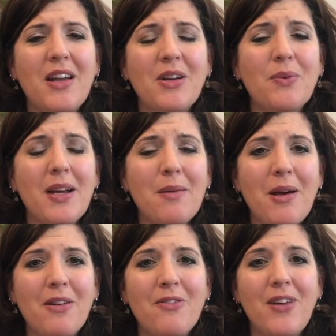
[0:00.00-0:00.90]
a great
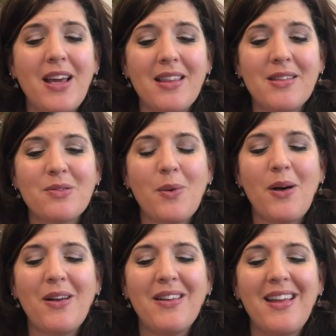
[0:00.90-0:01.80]
amount of faith as
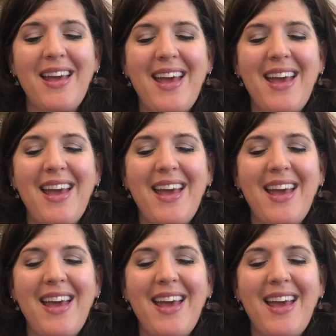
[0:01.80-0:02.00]
well.